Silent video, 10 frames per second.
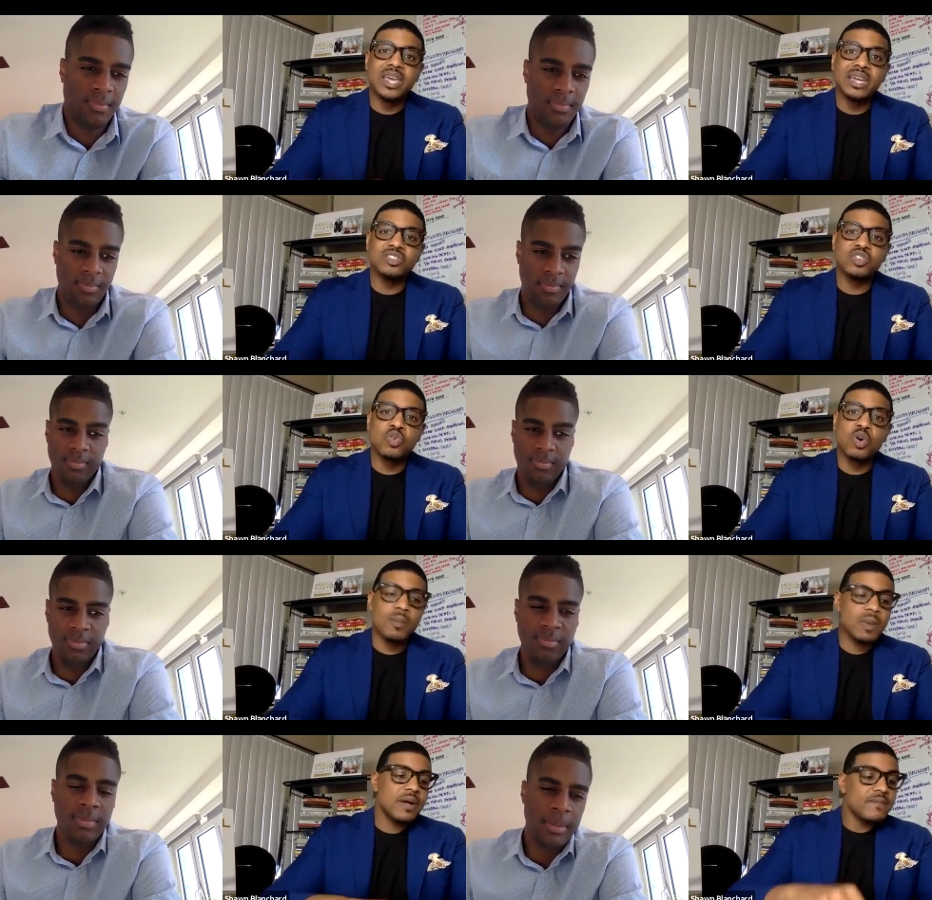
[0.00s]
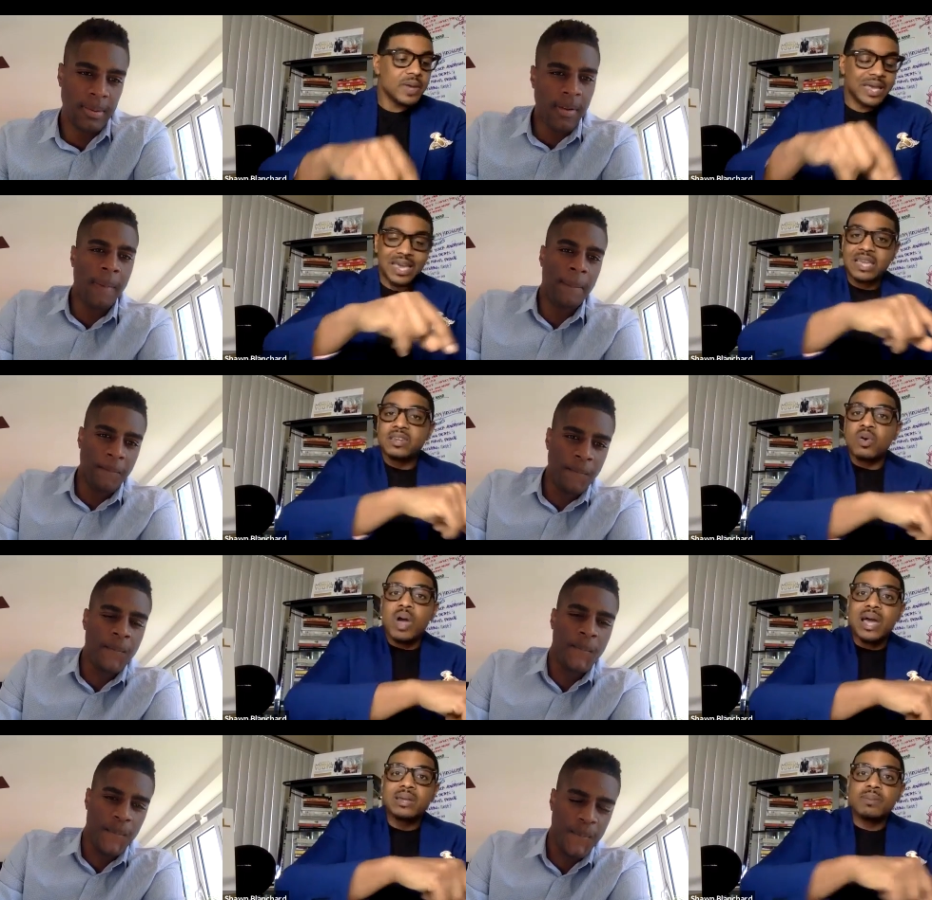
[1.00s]
Speaker 1: to get it to them in the
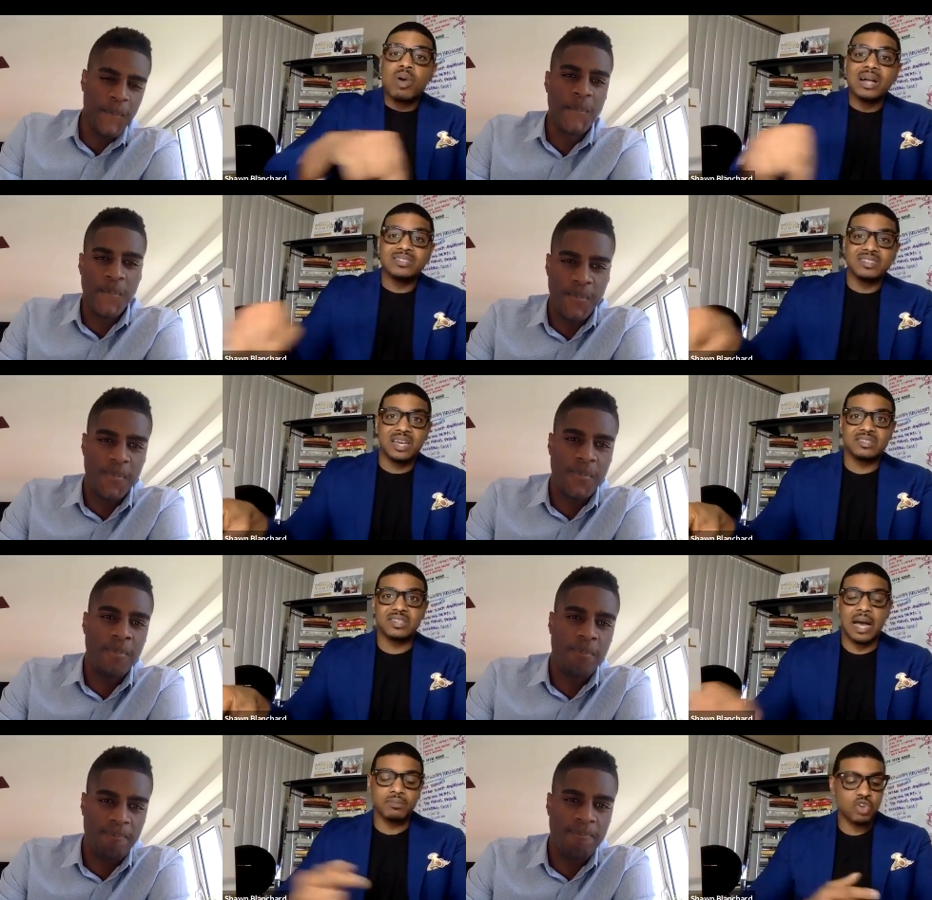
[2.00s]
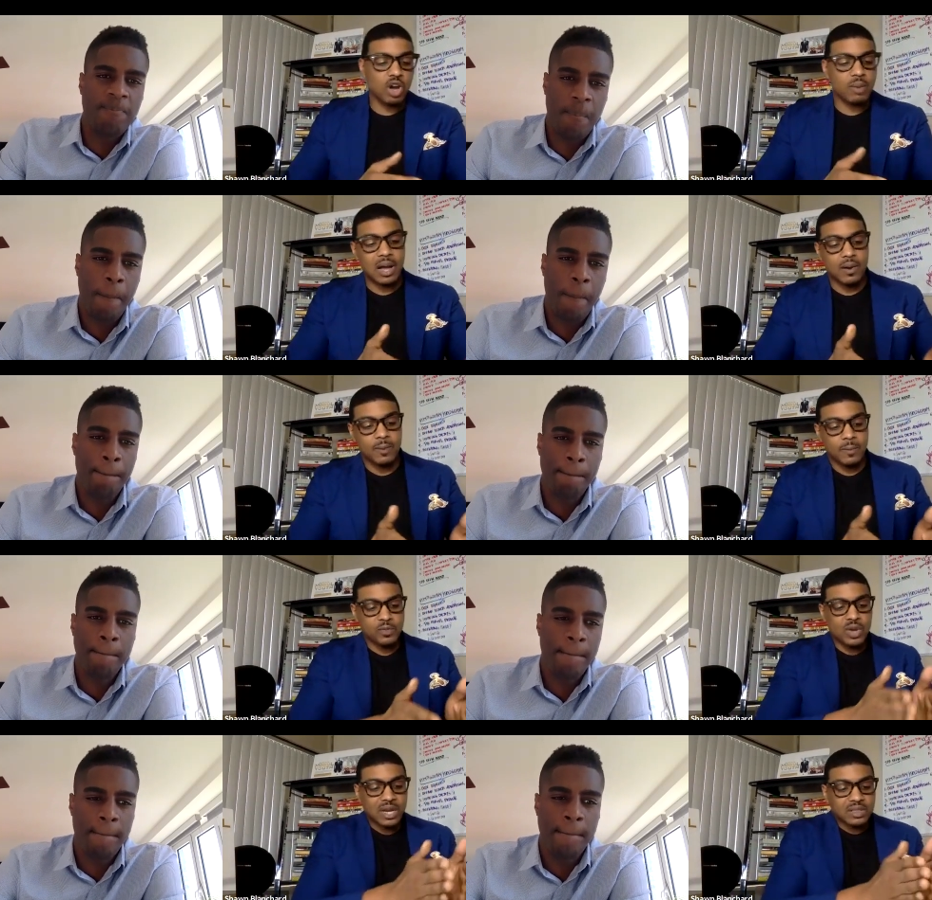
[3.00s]
writing process. I'm talking about,
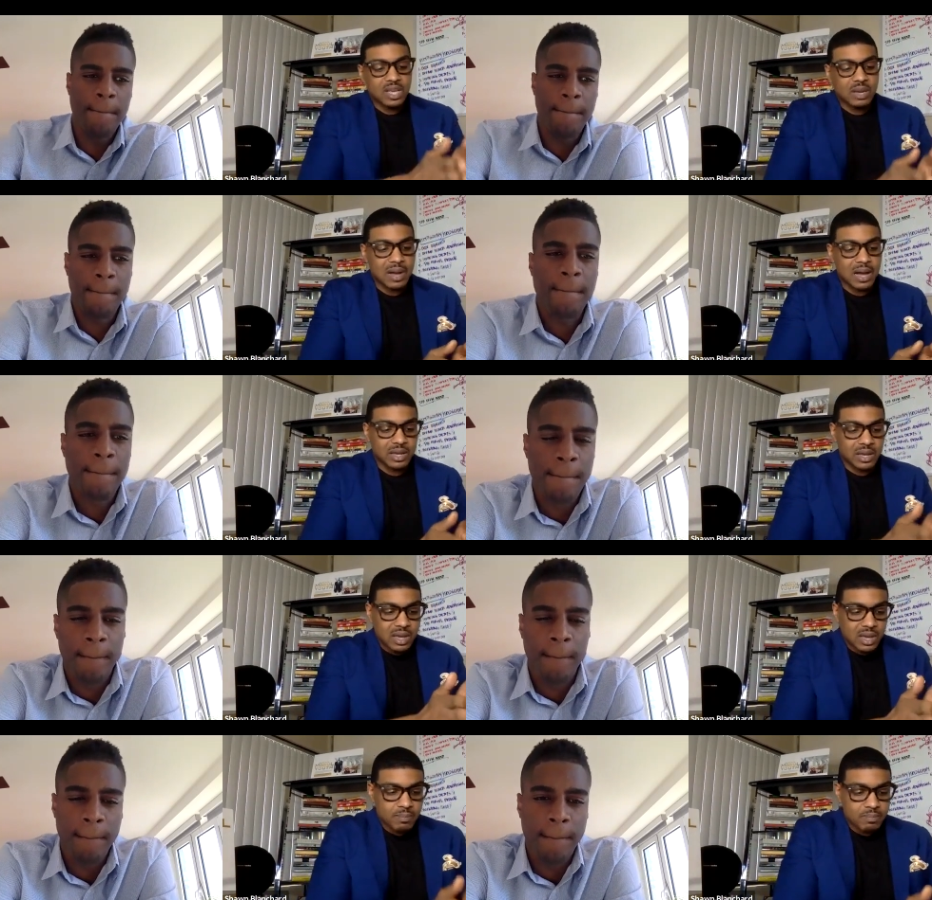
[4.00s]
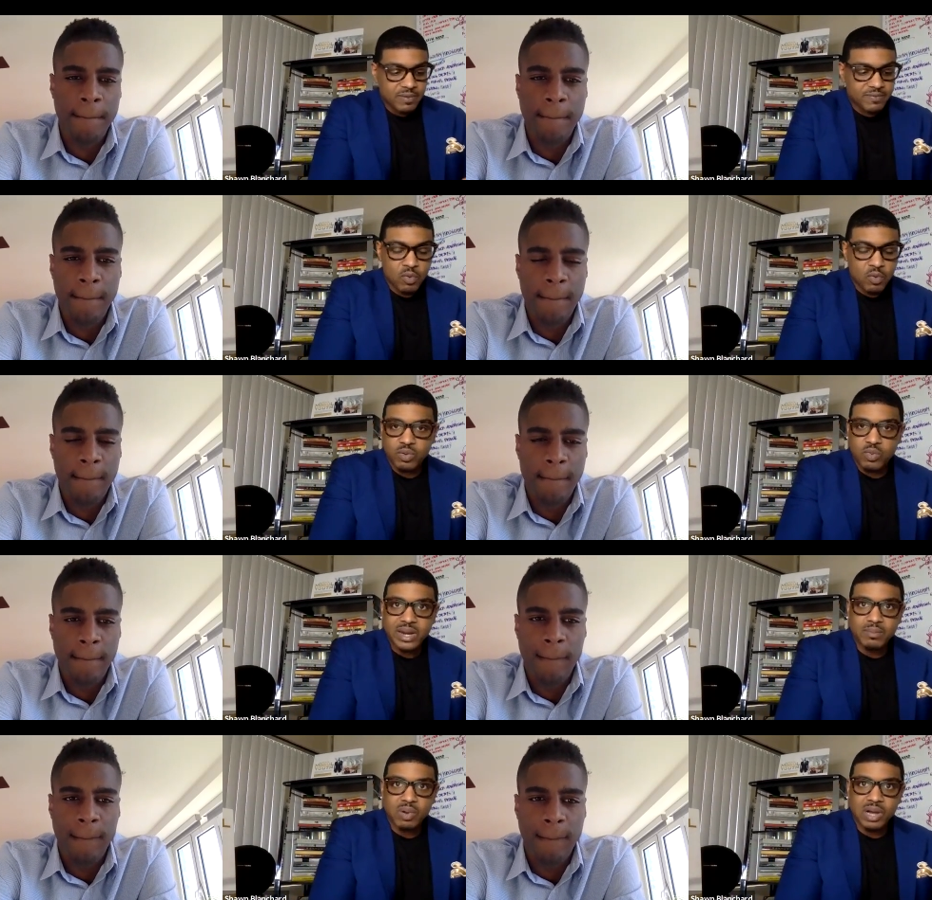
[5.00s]
you got to think about it before the
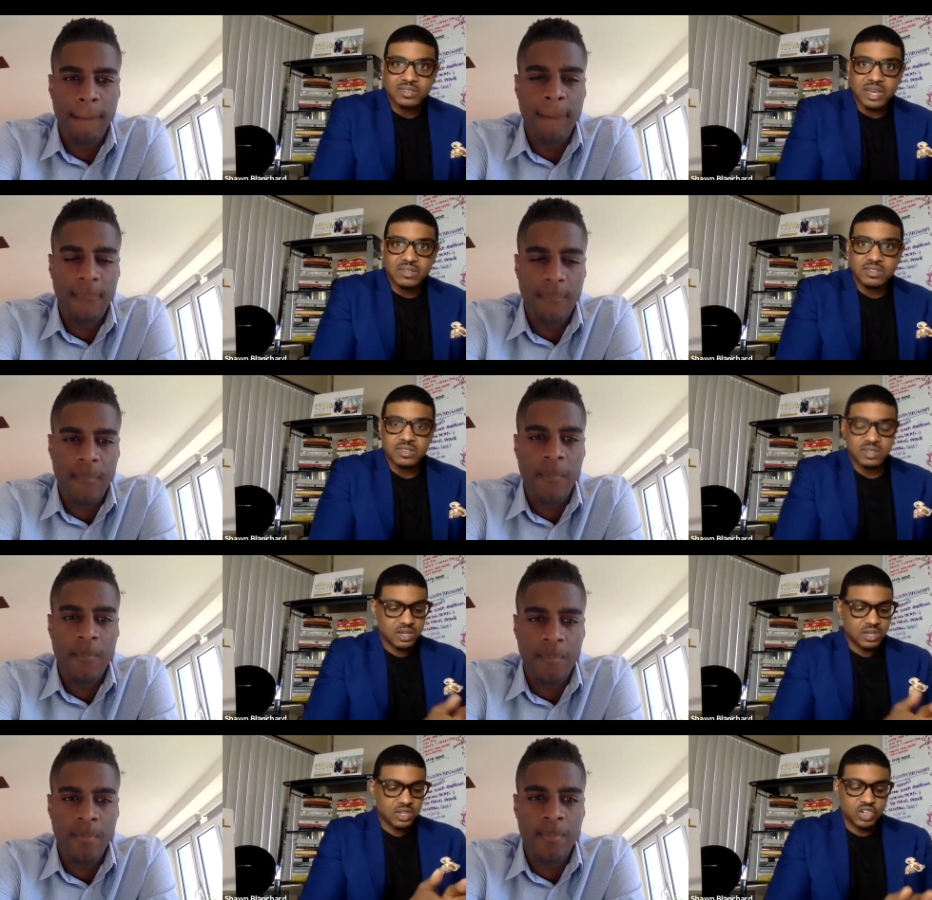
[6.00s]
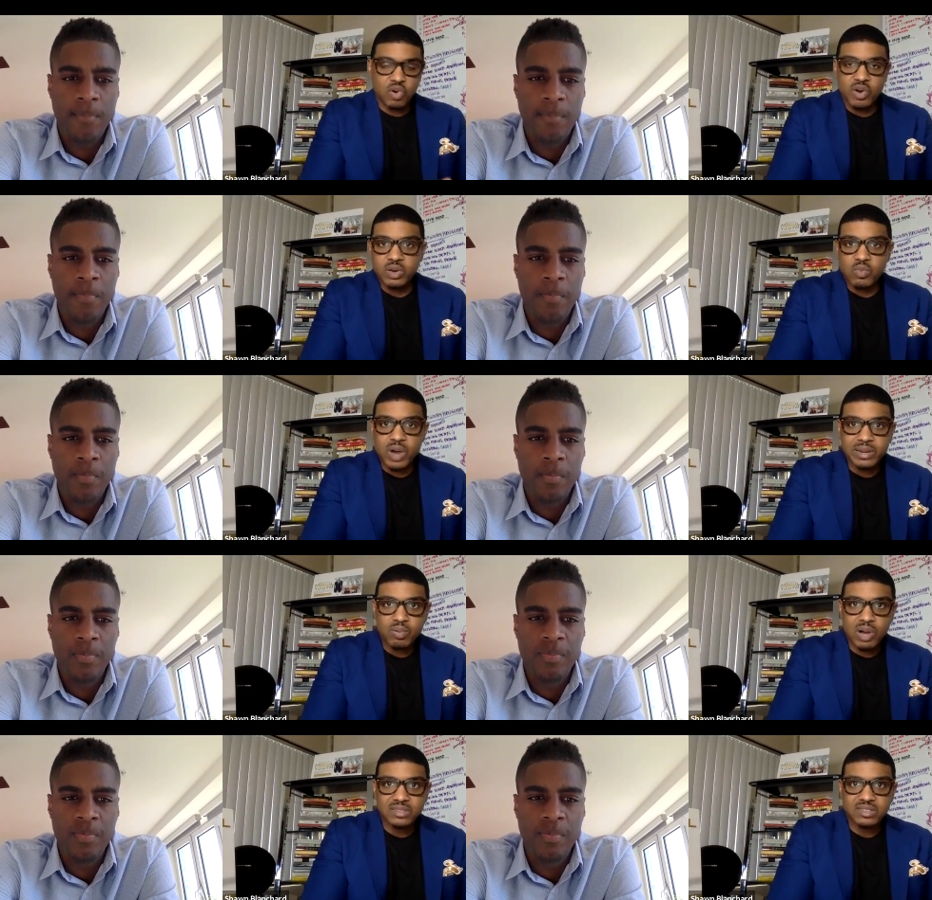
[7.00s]
writing process, during the writing
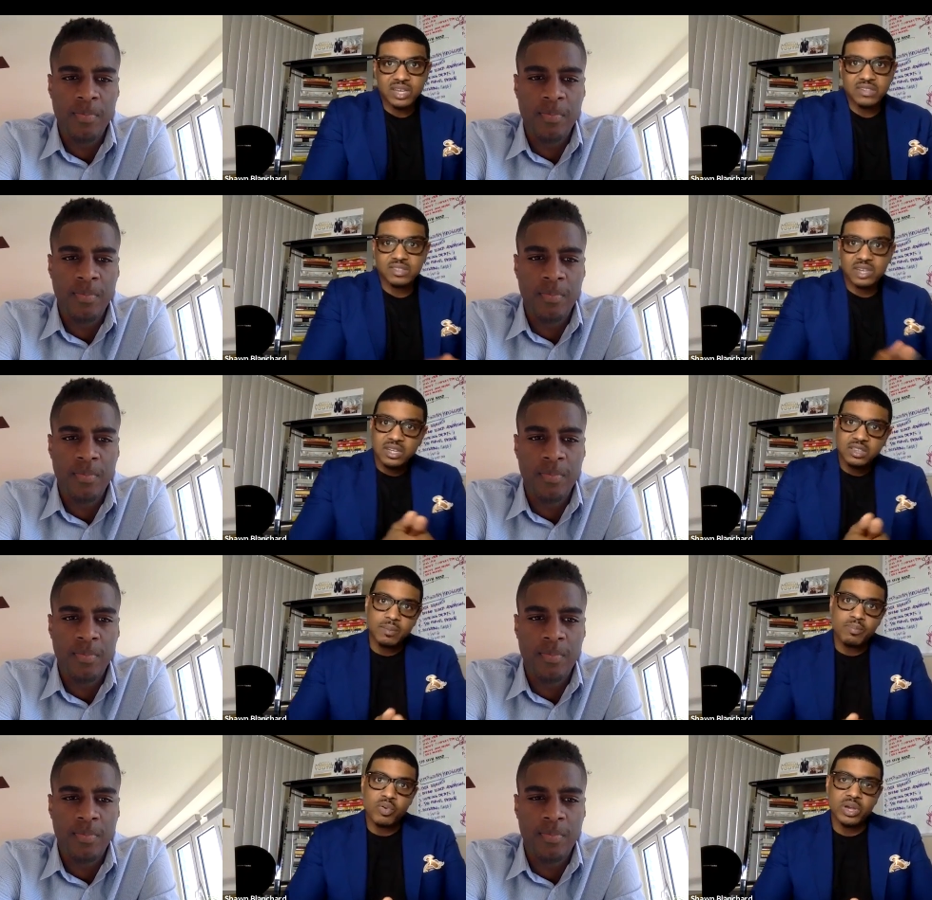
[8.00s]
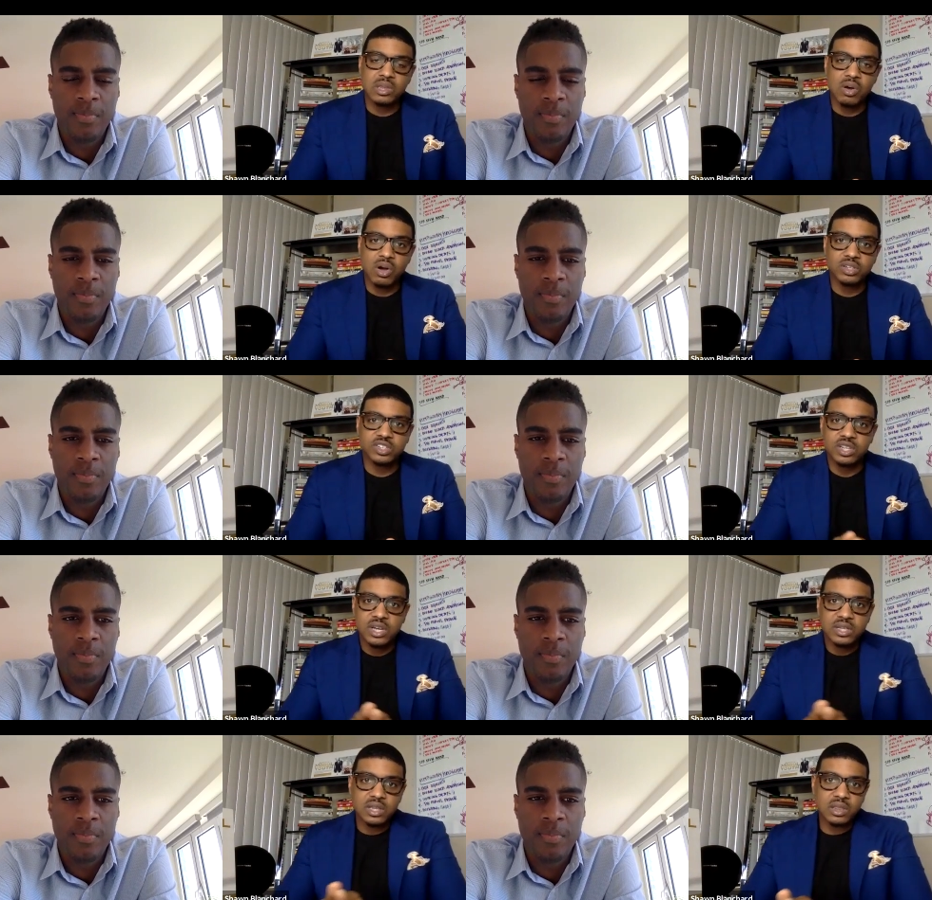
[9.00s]
process, the pre launch,
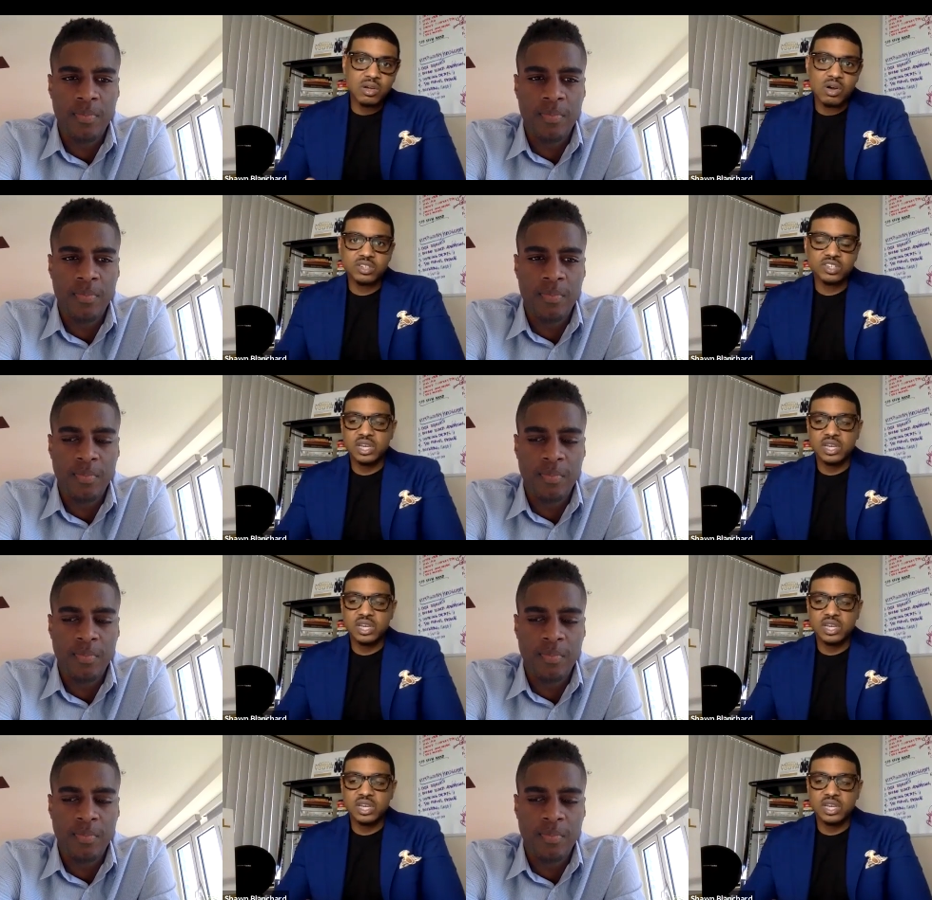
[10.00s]
the launch,